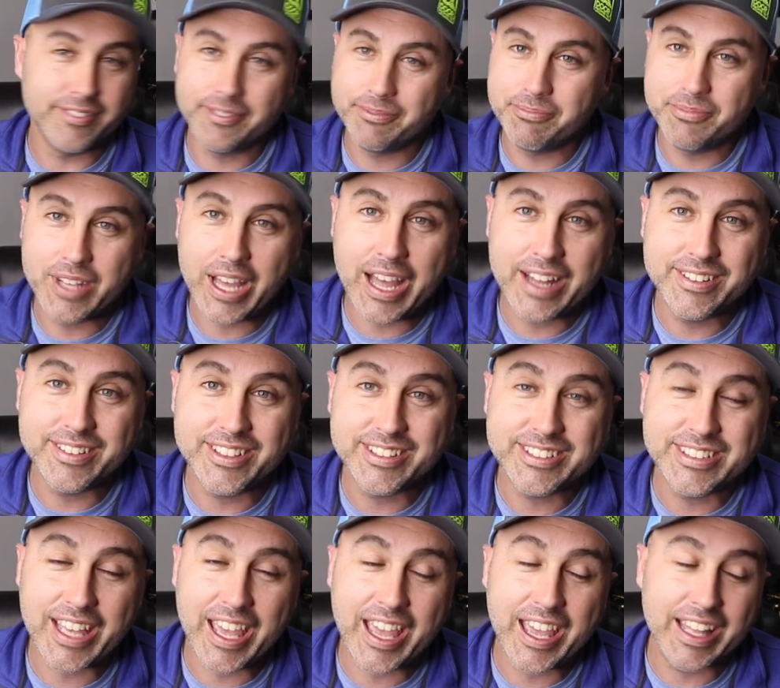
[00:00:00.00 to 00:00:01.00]
not just
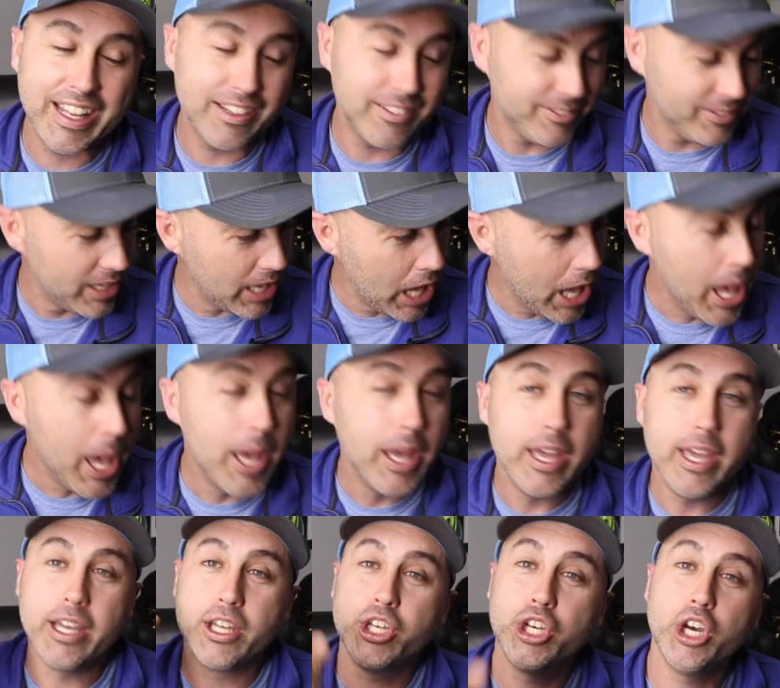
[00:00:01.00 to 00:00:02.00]
saying
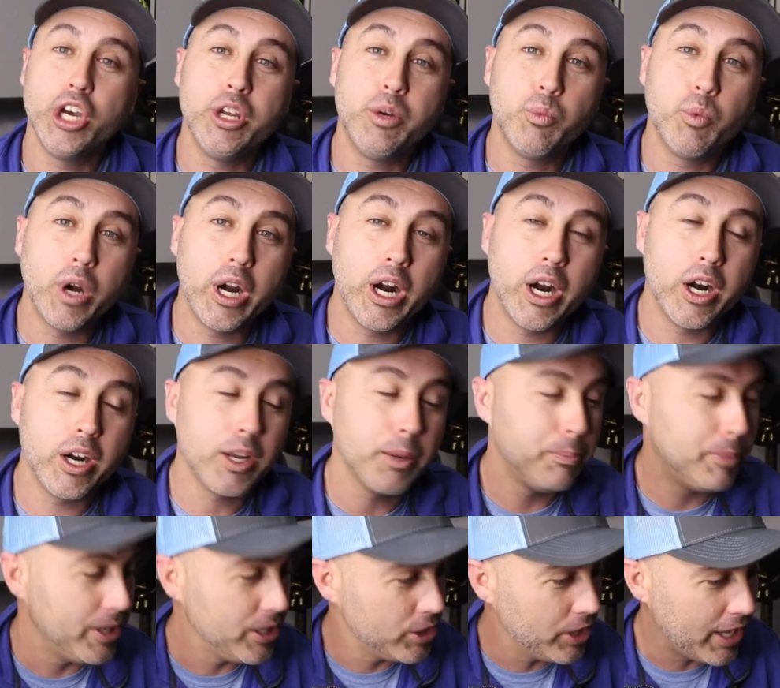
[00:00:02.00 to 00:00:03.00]
it could work,
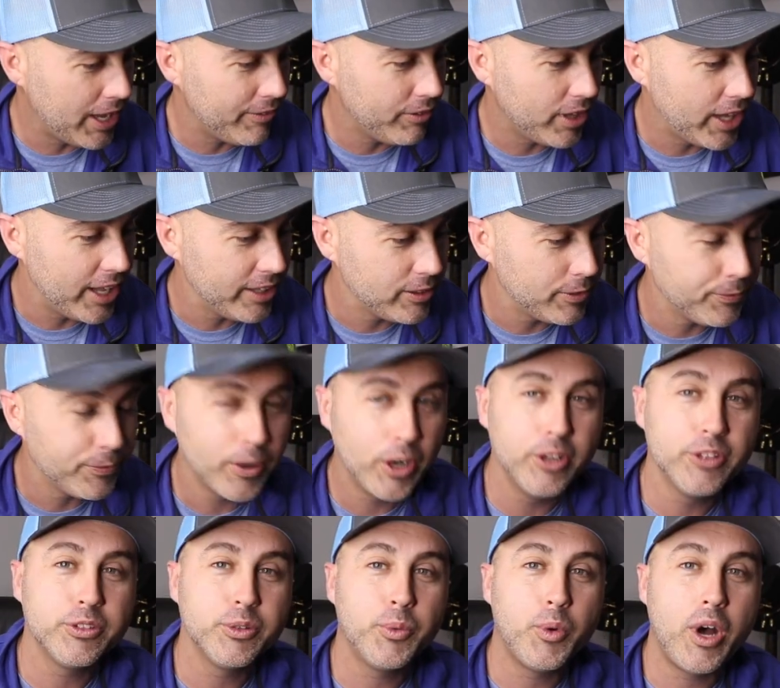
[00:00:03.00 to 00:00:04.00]
but you'll have lots of
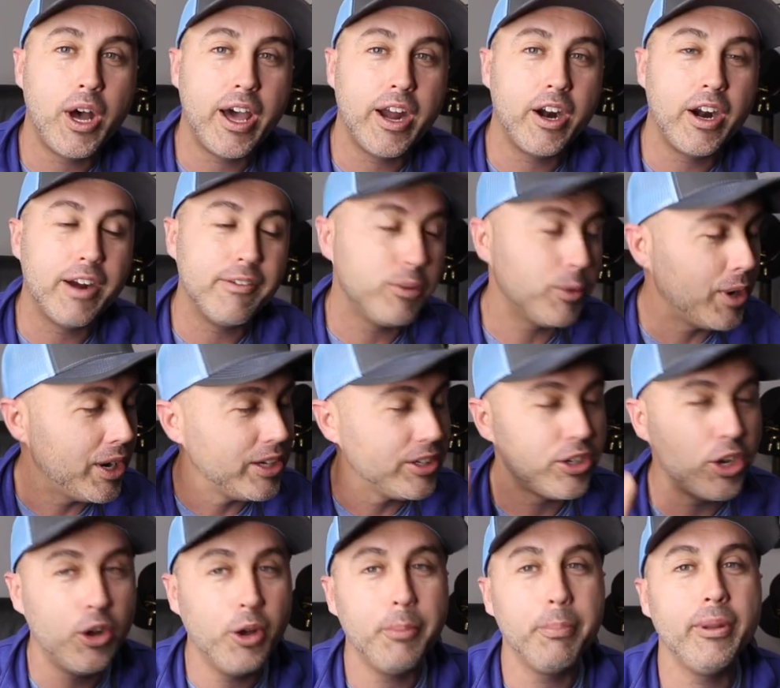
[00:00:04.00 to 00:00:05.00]
frozen water everywhere.
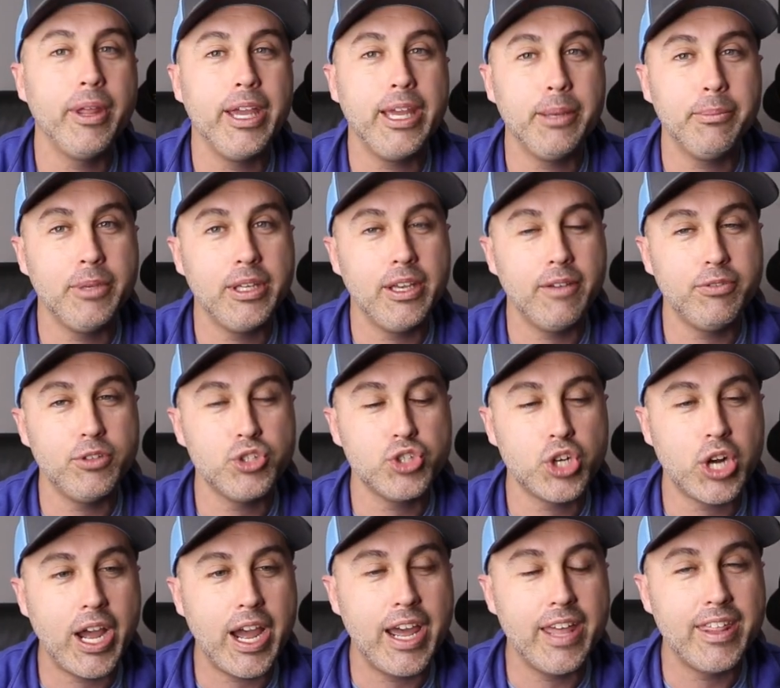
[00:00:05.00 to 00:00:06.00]
Don't blame me if you
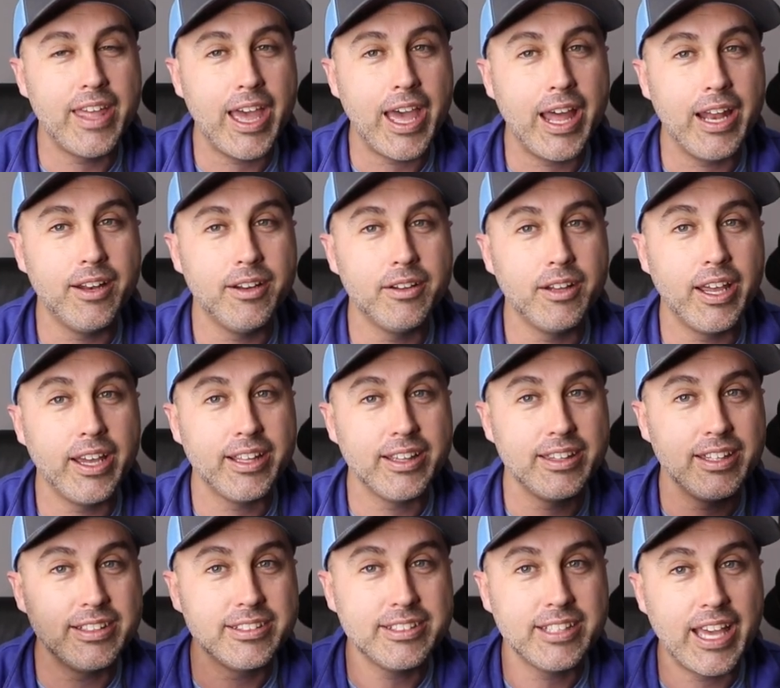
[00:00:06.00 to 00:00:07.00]
try that, like
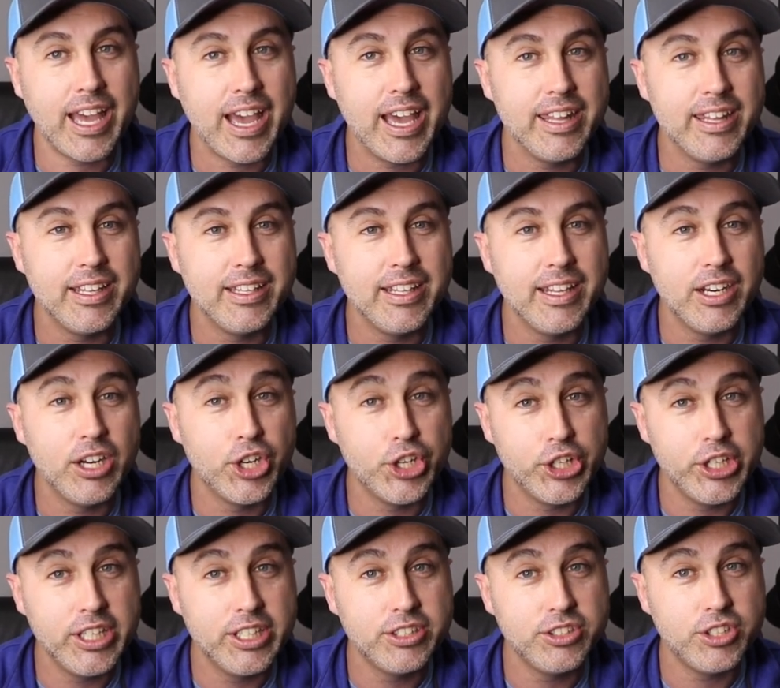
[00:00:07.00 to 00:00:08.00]
this guy that did it
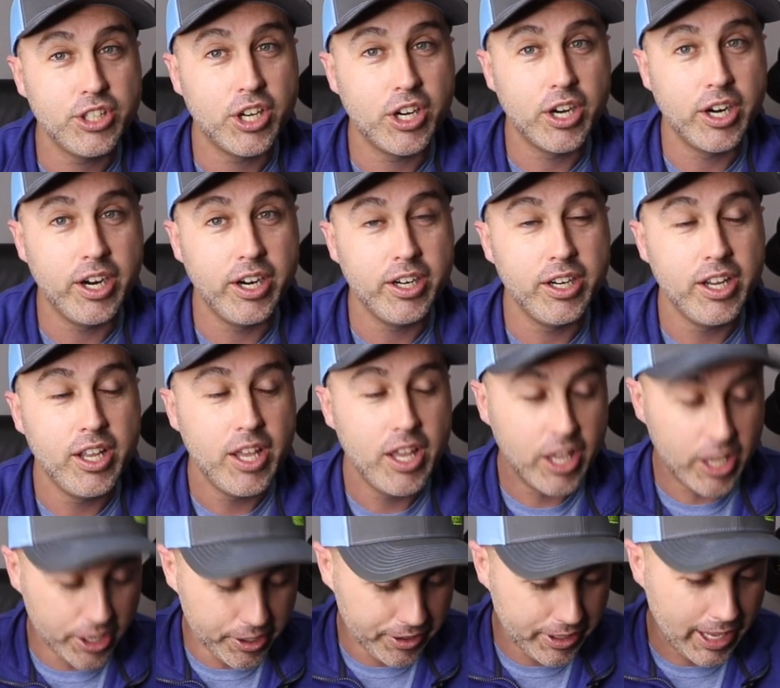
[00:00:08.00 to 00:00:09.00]
on his yard,
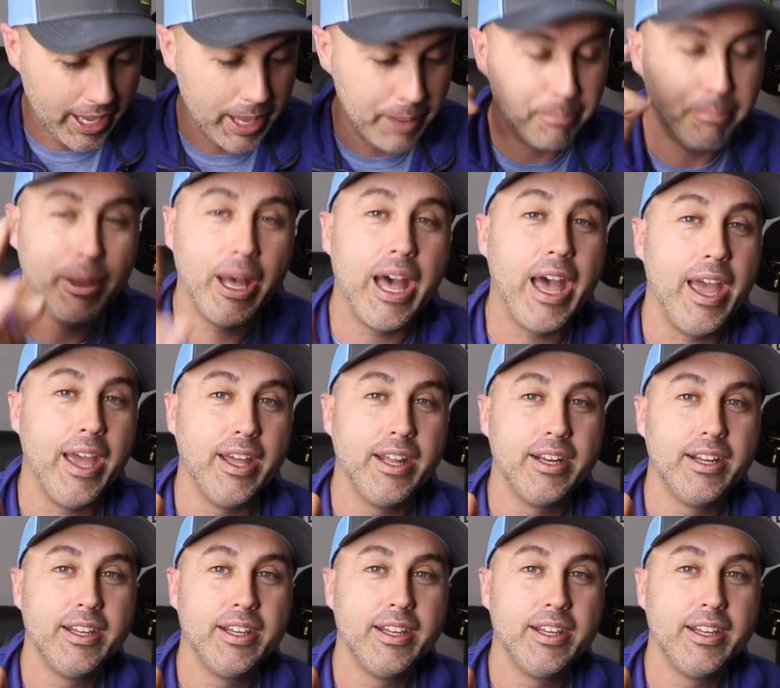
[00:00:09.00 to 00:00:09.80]
okay? But